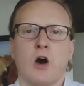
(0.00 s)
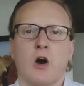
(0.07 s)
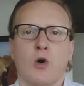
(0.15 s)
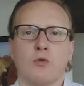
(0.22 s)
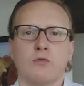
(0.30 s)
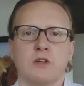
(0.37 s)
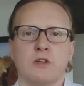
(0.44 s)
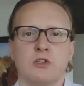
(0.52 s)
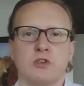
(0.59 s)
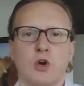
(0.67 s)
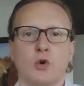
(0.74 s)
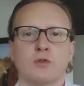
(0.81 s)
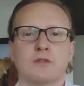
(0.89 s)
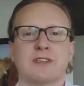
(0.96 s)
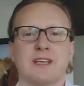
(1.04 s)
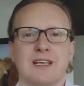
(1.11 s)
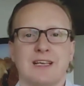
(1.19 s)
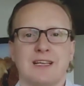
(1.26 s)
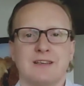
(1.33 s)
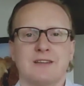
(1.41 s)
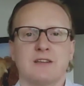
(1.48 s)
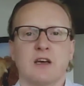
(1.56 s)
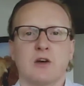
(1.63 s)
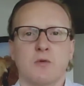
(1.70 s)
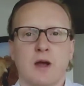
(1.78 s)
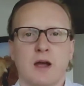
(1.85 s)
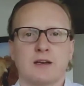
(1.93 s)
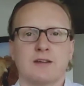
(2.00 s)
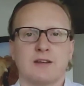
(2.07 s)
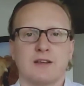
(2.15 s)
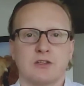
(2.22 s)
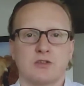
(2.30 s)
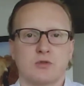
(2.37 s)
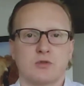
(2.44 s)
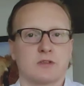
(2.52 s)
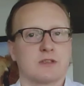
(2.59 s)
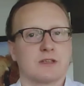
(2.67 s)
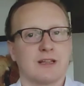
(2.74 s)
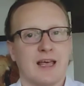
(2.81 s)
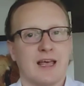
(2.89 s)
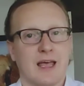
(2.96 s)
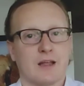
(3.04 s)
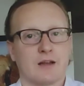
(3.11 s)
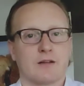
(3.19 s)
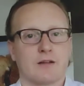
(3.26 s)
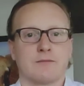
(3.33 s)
only shows indirect interests in land.